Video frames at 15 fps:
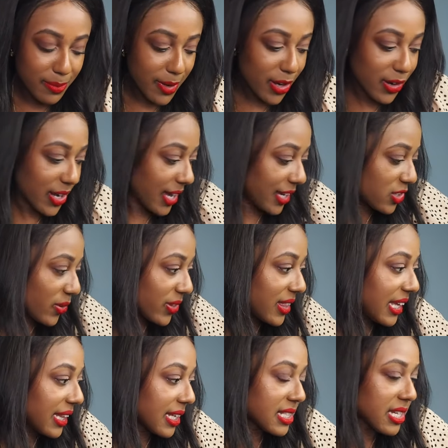Okay, so I
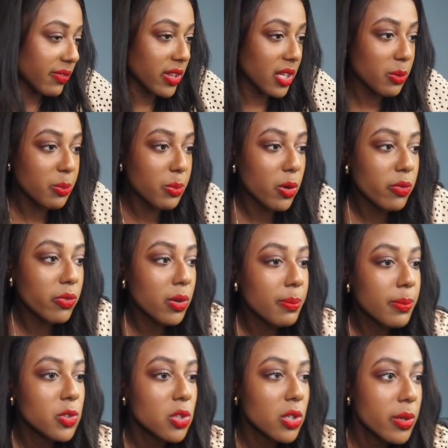think that's everything we bought from
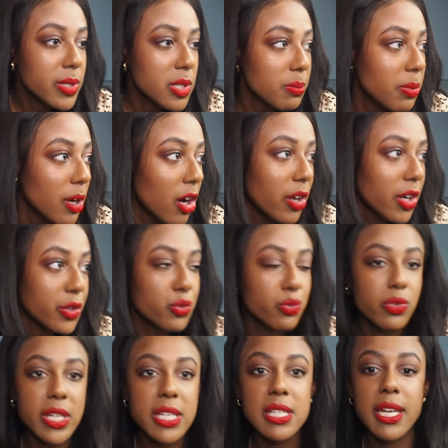John Lewis and Partners
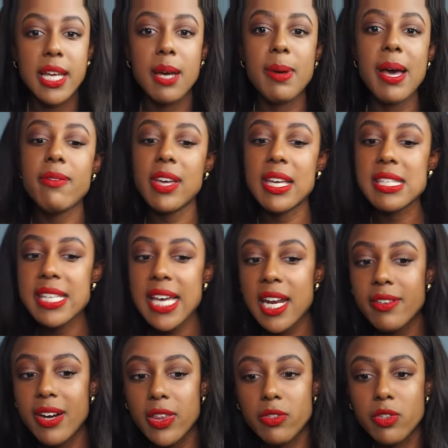recently. I'm having a scan
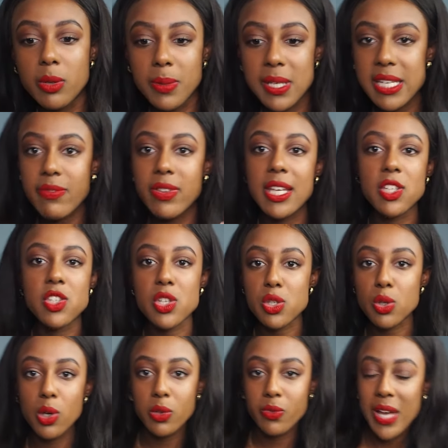around the room because everything is just
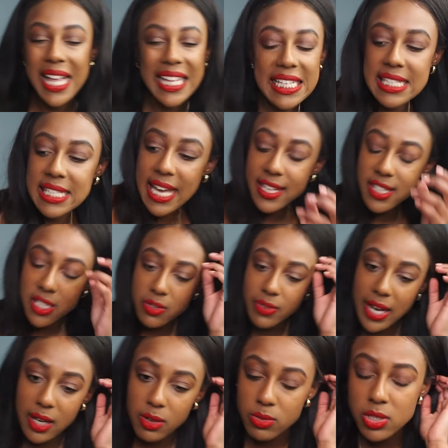sort of scattered
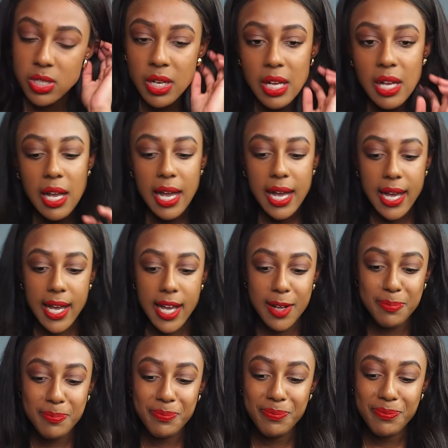around.
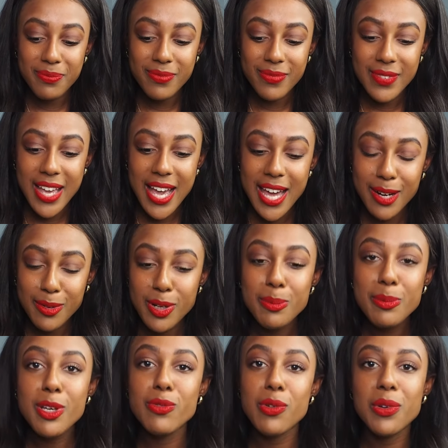And I'm going to
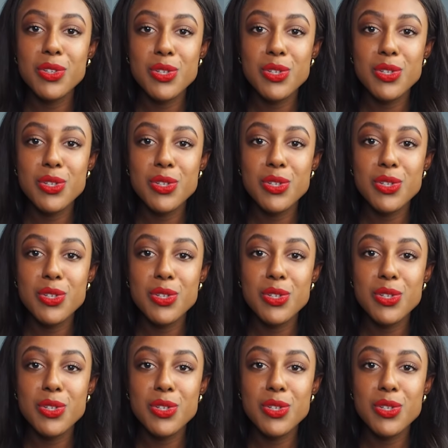move on